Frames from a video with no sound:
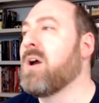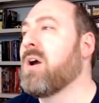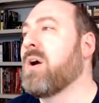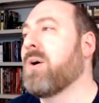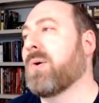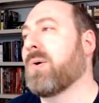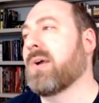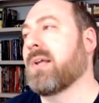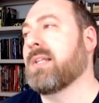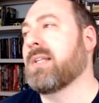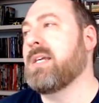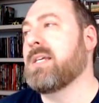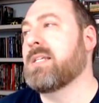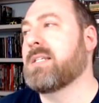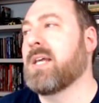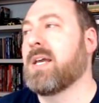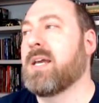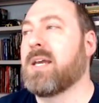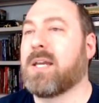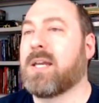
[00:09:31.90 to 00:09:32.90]
or at
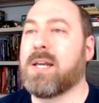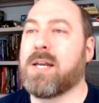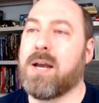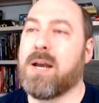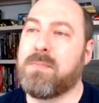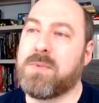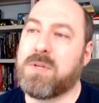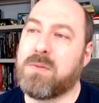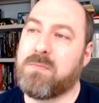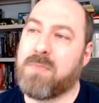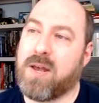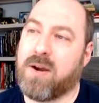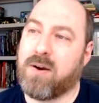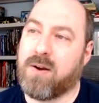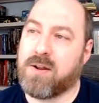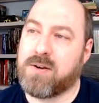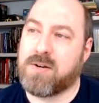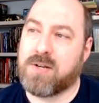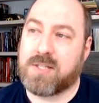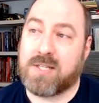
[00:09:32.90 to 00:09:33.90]
least can come to better
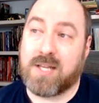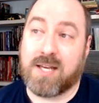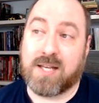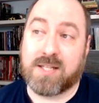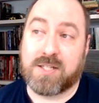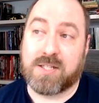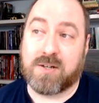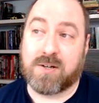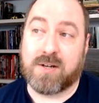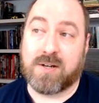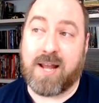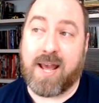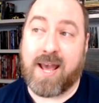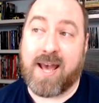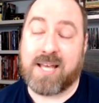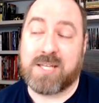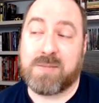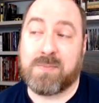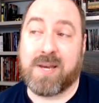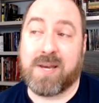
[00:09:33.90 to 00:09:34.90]
understand certain
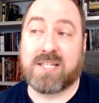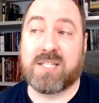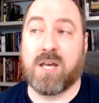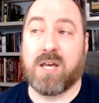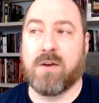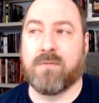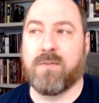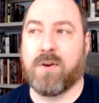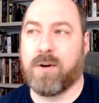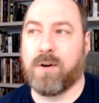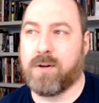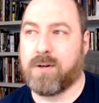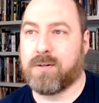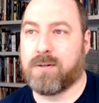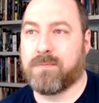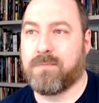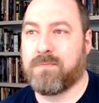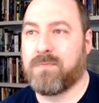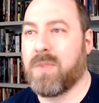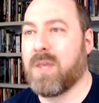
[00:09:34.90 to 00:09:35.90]
aspects of
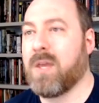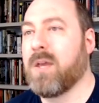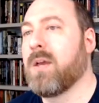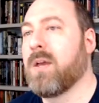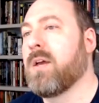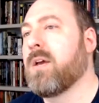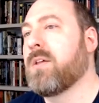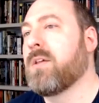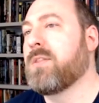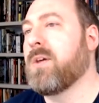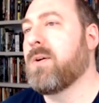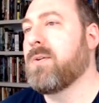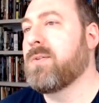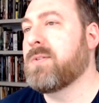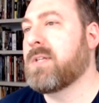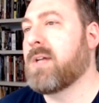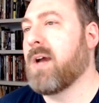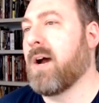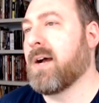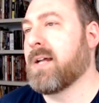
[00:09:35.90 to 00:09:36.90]
her.
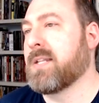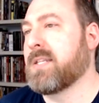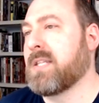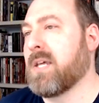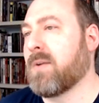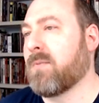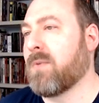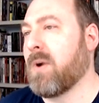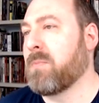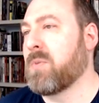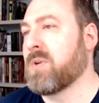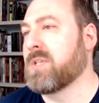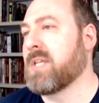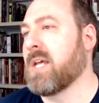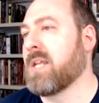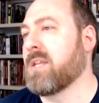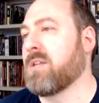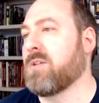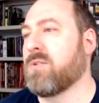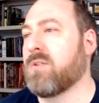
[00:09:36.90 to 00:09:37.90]
Those gods that
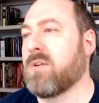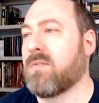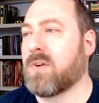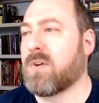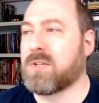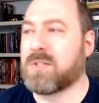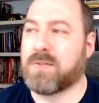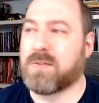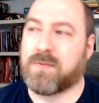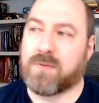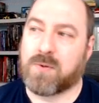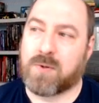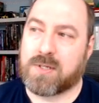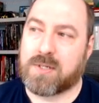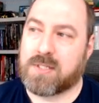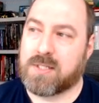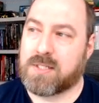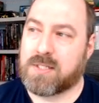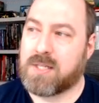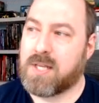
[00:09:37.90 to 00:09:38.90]
represent universal
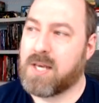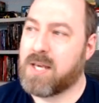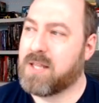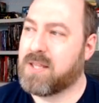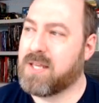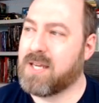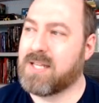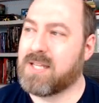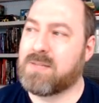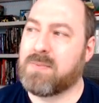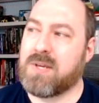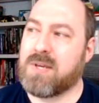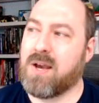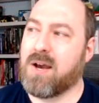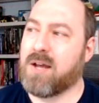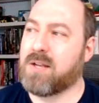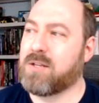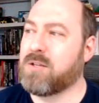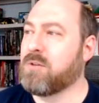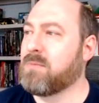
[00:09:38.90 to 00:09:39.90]
forces, things
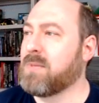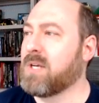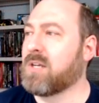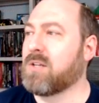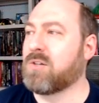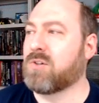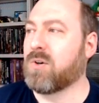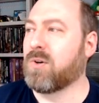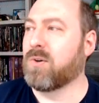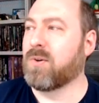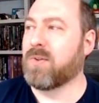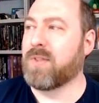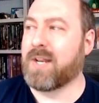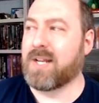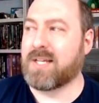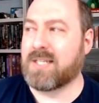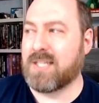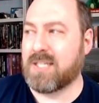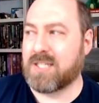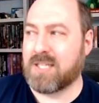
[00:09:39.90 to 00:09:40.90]
beyond human control that
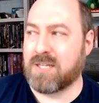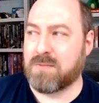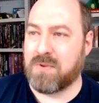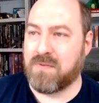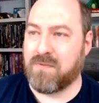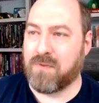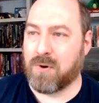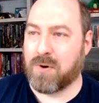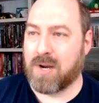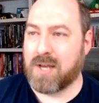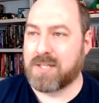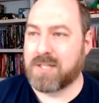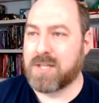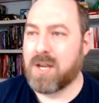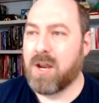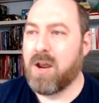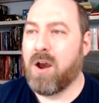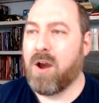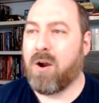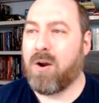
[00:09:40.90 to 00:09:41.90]
existed before us,
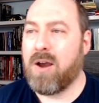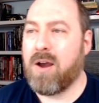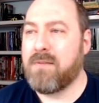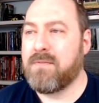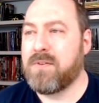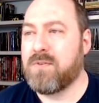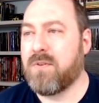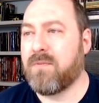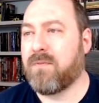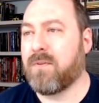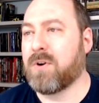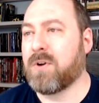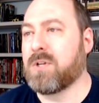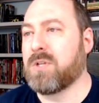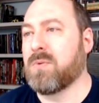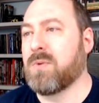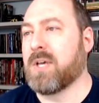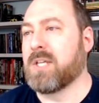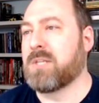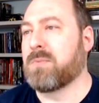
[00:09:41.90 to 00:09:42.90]
are often referred
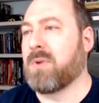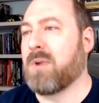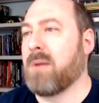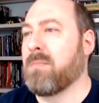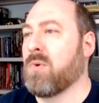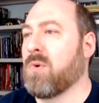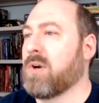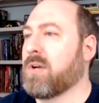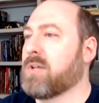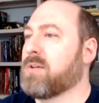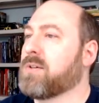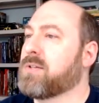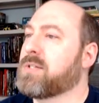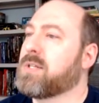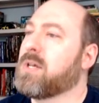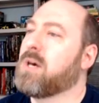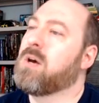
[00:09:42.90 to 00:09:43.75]
to as primordials,